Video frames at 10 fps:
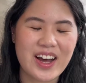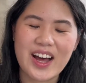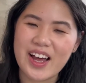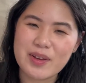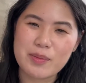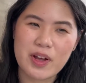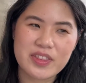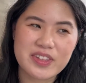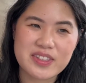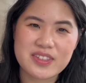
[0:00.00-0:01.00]
I
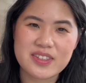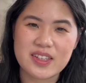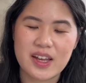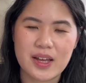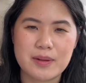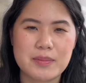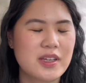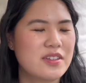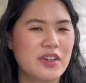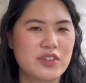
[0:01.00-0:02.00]
bought this um,
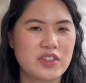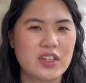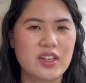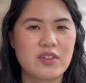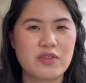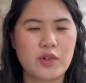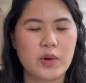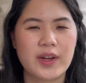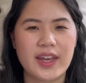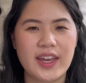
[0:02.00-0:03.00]
because I was looking
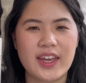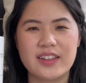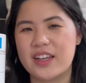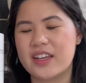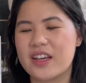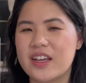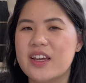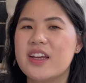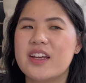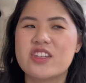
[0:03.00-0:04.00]
for a like
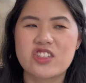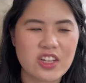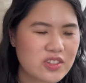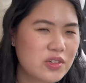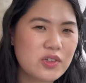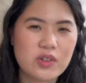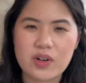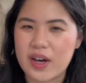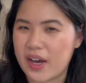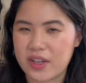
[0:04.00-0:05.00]

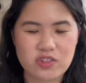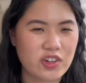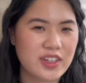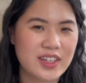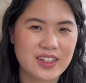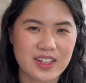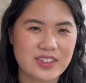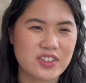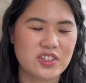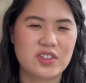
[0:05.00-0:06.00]
gentle hydrating
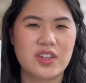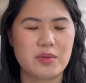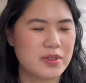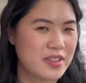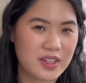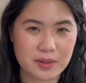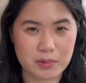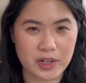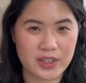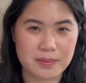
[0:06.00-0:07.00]
cleanser that wasn't going to
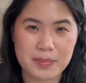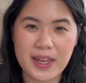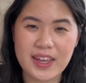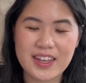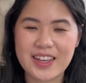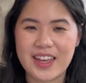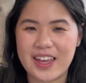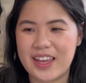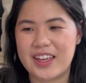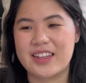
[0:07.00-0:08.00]
break the bank
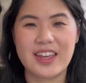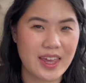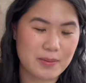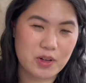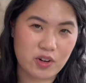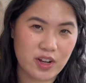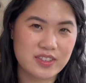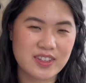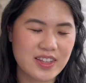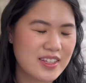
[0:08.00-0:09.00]
and I came
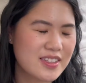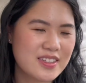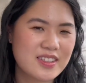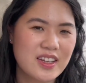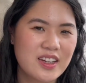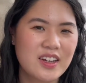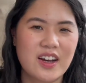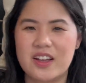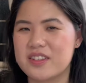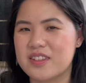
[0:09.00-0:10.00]
across this
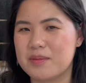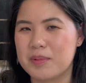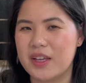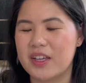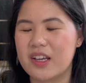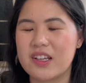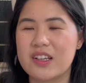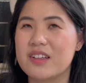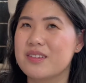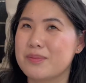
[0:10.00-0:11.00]
on some like
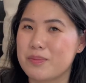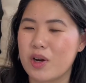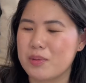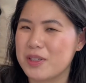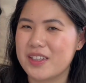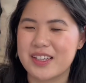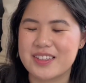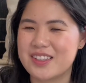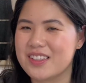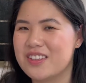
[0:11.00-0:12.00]
probably like
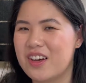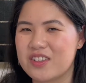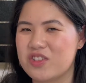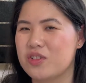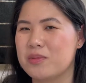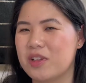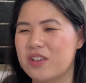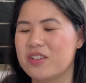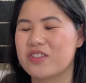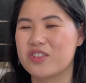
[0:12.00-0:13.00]
TikTok
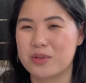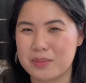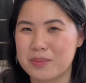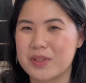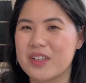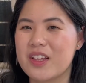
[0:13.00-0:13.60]
dermal derm